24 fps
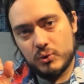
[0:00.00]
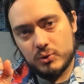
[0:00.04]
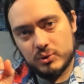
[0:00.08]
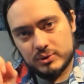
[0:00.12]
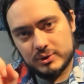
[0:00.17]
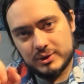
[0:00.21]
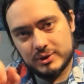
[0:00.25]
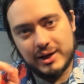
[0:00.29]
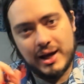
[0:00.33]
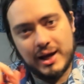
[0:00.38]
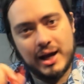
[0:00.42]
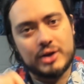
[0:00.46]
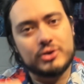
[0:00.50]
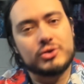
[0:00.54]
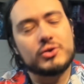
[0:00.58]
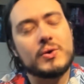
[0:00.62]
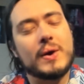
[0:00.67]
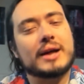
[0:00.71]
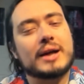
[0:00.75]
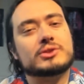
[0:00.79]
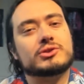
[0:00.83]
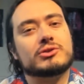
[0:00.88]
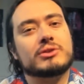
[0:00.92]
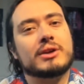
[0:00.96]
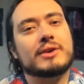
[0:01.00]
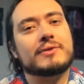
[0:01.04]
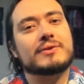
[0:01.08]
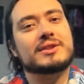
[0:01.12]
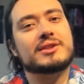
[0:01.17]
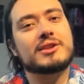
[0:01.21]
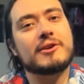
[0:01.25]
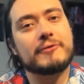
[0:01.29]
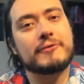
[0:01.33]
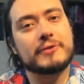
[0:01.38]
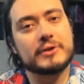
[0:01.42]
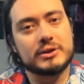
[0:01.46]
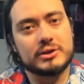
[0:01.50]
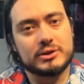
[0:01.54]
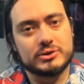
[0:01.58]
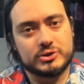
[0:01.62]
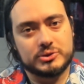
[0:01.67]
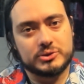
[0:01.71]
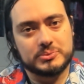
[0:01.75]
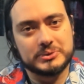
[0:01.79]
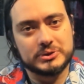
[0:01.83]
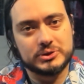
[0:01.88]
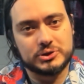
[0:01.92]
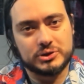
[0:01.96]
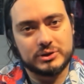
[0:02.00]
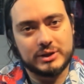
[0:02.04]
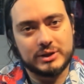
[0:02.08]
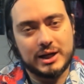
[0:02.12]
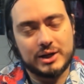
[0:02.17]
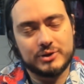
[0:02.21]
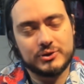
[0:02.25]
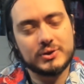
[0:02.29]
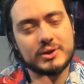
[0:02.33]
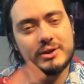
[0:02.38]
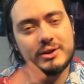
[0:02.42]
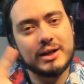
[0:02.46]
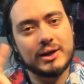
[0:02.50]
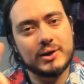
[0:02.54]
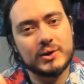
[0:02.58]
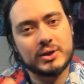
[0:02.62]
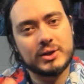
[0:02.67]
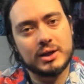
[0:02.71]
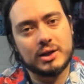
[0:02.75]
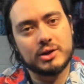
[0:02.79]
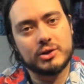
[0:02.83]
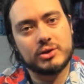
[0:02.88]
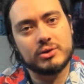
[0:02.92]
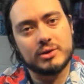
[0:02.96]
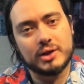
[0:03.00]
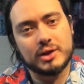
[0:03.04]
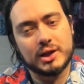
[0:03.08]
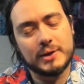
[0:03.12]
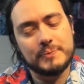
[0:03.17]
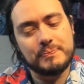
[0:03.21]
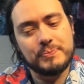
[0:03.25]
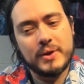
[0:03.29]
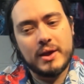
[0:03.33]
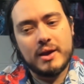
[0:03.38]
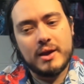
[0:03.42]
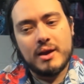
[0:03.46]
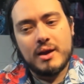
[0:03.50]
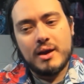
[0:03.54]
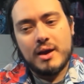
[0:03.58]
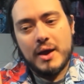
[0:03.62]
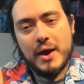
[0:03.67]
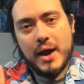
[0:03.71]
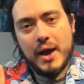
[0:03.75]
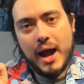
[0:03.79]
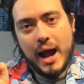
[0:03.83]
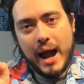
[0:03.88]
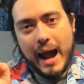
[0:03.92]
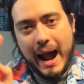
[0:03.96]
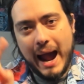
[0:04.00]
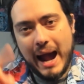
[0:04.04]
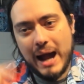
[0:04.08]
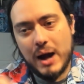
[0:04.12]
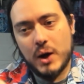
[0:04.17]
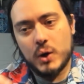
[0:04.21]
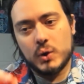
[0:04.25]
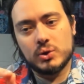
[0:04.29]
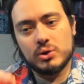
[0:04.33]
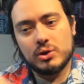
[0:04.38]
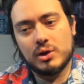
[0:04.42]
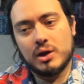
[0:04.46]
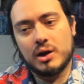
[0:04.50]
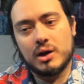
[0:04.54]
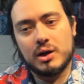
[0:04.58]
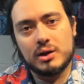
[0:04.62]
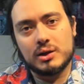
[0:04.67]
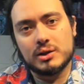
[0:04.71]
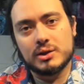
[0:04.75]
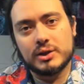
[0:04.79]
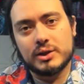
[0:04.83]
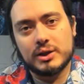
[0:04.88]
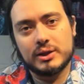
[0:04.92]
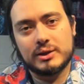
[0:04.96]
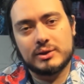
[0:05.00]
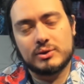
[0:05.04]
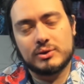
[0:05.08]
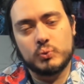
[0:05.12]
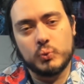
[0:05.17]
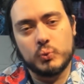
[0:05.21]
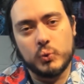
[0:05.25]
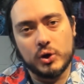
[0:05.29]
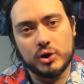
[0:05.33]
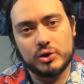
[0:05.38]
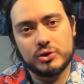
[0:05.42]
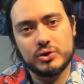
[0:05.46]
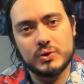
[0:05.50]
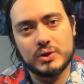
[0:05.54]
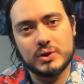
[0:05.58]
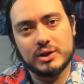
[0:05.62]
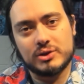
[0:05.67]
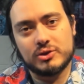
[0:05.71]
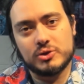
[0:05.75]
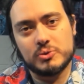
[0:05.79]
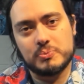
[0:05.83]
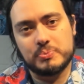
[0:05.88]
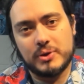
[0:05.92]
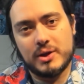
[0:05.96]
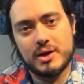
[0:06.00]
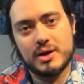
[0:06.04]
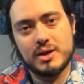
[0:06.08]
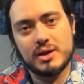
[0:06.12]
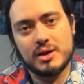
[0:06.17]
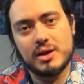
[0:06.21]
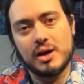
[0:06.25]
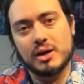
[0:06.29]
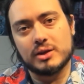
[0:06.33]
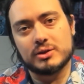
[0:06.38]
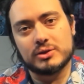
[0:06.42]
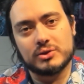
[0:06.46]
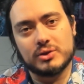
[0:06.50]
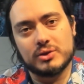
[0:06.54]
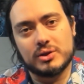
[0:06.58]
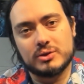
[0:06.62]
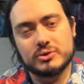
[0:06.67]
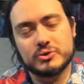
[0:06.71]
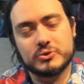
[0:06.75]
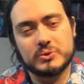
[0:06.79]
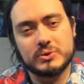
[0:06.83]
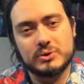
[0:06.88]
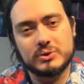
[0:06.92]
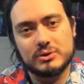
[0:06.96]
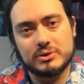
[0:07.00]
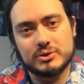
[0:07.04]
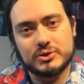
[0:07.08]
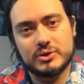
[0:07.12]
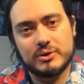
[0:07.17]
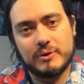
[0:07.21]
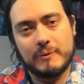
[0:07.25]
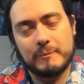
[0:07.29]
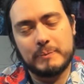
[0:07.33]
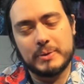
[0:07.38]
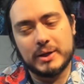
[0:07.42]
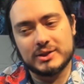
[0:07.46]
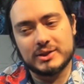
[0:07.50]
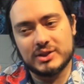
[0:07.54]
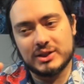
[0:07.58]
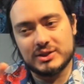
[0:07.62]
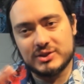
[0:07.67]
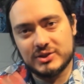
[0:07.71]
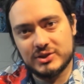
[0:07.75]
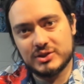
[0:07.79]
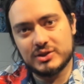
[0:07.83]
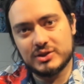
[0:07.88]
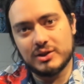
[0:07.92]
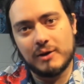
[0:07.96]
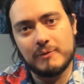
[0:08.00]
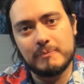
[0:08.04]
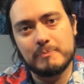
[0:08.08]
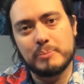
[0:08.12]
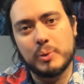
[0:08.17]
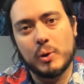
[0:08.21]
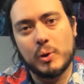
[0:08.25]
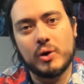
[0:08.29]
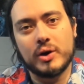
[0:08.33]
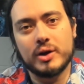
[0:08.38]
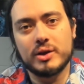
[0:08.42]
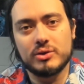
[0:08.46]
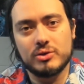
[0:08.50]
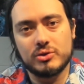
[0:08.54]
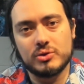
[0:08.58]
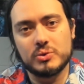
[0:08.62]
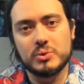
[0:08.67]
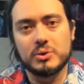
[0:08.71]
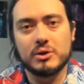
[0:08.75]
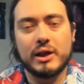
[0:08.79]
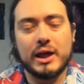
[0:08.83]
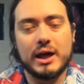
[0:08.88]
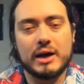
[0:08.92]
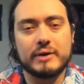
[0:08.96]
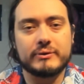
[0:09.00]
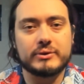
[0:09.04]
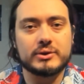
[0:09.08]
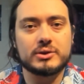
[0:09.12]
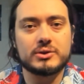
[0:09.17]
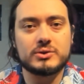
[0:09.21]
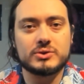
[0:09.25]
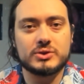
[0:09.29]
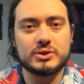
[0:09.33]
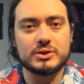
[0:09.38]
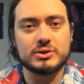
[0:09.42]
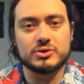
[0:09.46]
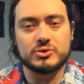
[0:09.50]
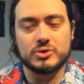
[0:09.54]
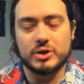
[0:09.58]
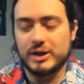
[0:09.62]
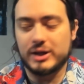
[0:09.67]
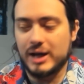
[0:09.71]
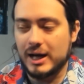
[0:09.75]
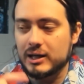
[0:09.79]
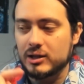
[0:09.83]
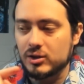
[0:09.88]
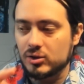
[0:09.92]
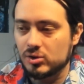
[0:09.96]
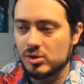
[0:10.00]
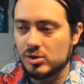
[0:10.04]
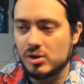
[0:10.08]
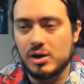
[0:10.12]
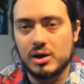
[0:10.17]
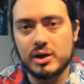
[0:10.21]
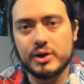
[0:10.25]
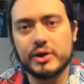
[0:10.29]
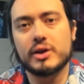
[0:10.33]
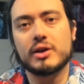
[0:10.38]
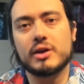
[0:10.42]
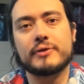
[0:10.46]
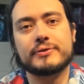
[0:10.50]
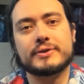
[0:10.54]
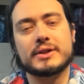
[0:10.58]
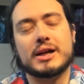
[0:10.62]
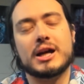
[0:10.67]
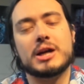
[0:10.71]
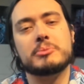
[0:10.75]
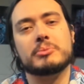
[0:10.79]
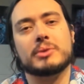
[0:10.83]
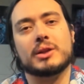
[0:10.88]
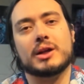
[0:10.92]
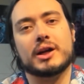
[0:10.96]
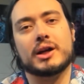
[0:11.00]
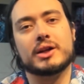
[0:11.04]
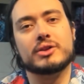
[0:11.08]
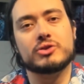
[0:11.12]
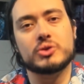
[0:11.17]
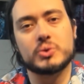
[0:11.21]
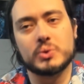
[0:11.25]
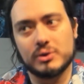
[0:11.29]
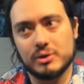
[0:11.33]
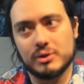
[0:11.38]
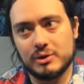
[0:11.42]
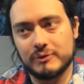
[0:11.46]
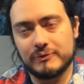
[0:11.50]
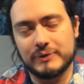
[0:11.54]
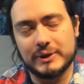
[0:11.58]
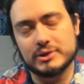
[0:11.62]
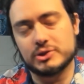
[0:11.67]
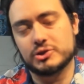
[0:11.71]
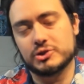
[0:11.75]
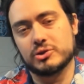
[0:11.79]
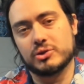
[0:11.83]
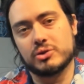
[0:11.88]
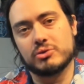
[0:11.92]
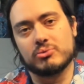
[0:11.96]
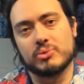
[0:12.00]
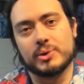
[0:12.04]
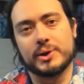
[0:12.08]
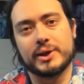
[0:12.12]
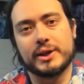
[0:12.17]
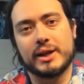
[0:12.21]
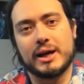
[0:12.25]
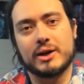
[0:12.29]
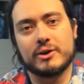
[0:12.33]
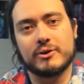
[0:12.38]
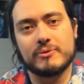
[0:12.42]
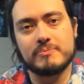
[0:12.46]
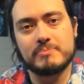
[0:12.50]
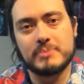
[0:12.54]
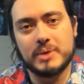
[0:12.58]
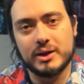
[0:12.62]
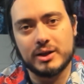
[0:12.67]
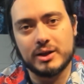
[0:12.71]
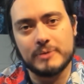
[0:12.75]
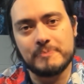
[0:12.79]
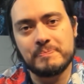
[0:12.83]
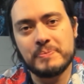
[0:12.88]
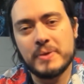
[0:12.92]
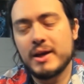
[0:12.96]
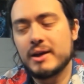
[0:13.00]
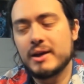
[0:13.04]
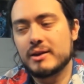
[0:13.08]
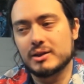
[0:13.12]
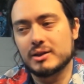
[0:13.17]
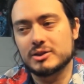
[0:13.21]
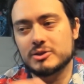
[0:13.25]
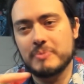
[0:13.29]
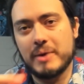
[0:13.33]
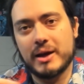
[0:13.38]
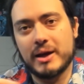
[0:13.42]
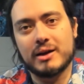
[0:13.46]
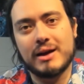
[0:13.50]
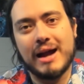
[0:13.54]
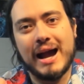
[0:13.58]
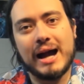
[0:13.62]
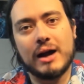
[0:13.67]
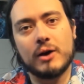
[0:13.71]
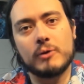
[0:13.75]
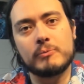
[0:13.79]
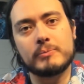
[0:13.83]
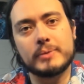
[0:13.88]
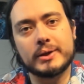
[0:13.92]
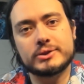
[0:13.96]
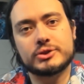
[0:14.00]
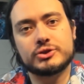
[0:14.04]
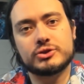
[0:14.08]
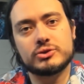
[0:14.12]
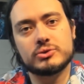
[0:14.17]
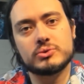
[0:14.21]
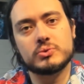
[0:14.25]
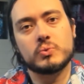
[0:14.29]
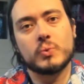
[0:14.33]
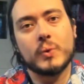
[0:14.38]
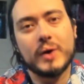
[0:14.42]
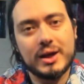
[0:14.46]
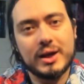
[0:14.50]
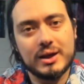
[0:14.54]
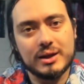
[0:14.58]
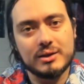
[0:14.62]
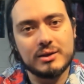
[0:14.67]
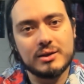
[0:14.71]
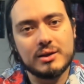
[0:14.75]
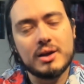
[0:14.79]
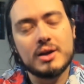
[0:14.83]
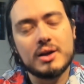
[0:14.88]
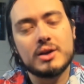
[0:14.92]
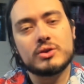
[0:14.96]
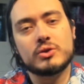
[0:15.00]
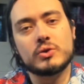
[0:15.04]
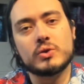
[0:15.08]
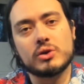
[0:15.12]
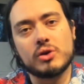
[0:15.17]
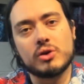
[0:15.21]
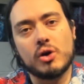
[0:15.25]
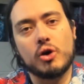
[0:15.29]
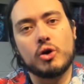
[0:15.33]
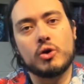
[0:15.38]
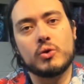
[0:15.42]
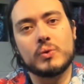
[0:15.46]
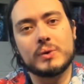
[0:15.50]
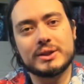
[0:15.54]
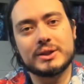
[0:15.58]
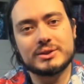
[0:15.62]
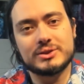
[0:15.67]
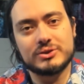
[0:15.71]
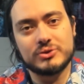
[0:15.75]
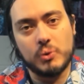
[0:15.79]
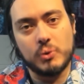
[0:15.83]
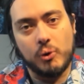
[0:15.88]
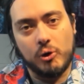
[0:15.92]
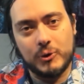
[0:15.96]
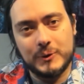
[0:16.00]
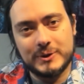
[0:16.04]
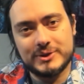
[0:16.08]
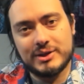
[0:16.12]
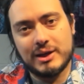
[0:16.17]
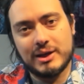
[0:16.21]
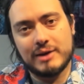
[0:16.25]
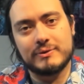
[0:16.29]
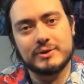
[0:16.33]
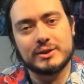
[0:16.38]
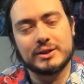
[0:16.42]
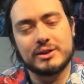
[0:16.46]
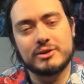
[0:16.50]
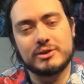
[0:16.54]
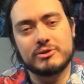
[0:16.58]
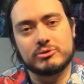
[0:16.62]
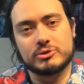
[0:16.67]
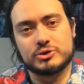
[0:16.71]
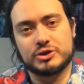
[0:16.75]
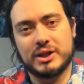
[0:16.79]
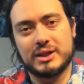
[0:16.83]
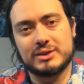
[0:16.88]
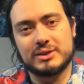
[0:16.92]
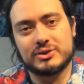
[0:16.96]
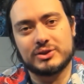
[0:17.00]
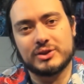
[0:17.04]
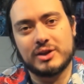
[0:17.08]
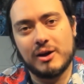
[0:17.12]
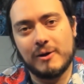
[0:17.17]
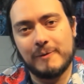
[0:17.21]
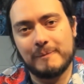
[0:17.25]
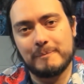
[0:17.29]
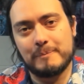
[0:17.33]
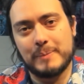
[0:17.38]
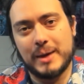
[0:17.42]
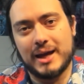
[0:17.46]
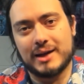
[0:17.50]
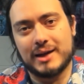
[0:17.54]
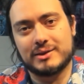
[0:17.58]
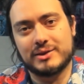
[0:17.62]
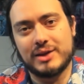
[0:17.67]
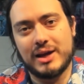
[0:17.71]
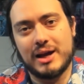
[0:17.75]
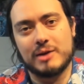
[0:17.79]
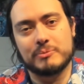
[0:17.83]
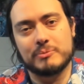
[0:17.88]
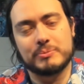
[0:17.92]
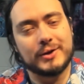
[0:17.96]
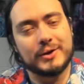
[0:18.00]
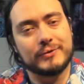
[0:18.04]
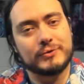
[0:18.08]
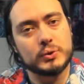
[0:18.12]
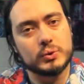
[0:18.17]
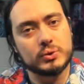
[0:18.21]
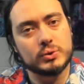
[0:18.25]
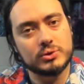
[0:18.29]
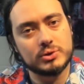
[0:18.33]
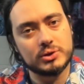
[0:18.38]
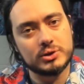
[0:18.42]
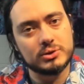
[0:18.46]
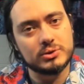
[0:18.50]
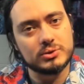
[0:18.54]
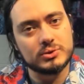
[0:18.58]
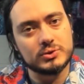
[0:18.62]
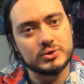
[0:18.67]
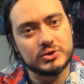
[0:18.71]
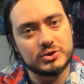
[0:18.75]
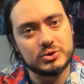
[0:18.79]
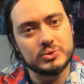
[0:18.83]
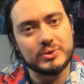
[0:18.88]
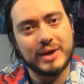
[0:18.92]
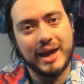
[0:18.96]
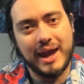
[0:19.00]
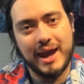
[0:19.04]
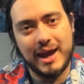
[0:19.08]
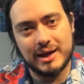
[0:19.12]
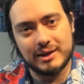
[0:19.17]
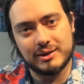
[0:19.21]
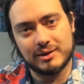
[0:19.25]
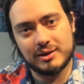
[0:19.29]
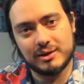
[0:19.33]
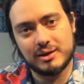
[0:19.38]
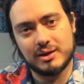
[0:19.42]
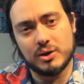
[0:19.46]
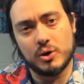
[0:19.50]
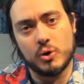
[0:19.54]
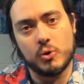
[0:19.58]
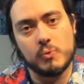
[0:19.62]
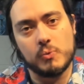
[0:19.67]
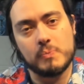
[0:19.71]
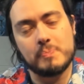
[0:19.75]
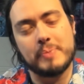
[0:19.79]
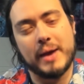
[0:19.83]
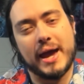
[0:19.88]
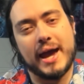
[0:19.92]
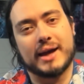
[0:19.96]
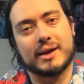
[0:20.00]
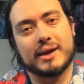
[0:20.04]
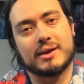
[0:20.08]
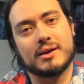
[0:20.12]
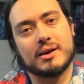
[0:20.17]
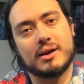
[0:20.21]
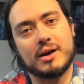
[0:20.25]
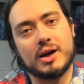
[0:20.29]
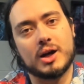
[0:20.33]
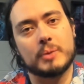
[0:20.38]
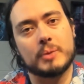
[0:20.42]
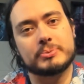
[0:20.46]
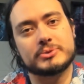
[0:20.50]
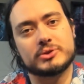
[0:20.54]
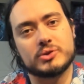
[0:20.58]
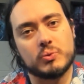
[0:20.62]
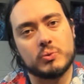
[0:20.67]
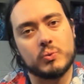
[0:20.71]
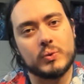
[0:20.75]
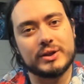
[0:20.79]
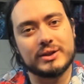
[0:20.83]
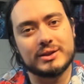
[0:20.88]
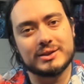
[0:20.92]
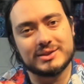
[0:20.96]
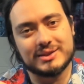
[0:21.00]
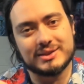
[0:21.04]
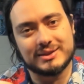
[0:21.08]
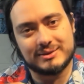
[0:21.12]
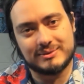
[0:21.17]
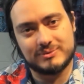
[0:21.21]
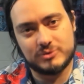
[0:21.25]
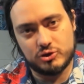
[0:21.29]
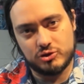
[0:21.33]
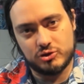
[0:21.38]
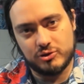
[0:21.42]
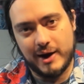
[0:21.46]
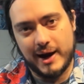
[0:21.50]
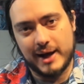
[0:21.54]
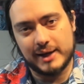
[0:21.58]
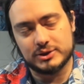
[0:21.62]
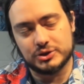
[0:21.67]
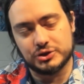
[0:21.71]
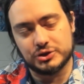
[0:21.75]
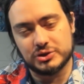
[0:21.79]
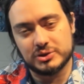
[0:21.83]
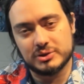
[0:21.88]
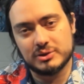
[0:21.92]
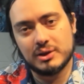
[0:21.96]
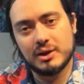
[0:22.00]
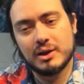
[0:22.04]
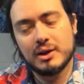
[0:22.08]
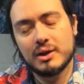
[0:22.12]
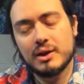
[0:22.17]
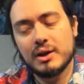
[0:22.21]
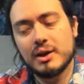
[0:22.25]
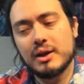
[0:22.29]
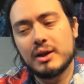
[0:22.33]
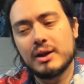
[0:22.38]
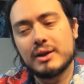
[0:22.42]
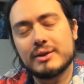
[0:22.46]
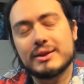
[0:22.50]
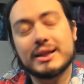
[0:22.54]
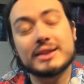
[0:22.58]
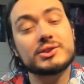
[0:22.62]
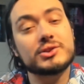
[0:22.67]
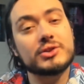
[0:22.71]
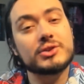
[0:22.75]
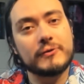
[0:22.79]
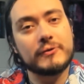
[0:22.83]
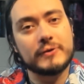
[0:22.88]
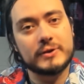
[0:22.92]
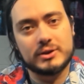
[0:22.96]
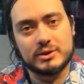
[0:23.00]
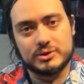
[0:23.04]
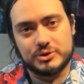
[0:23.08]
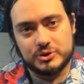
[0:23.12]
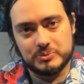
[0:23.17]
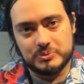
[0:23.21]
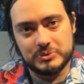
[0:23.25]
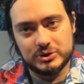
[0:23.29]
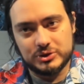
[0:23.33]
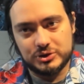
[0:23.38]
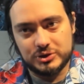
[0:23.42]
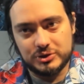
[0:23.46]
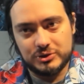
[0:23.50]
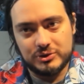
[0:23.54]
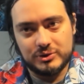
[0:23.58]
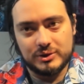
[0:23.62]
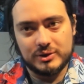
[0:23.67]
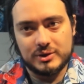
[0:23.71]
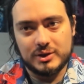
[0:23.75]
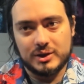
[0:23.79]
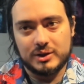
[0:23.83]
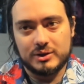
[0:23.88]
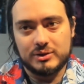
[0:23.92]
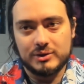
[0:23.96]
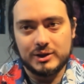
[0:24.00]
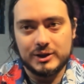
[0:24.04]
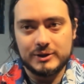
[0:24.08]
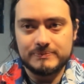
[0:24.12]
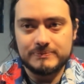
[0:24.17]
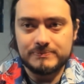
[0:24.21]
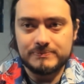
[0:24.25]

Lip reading: You actually have a different distribution now. You can now calculate how long will you get to play under those rules? Because at some point you will have a losing streak. On a long enough timeline, you will eventually run out of money. Doesn't matter how much you win, you always have an equal chance to come back down. But if you lose, you can't go back up. So when does it crash? That's a different distribution you can calculate.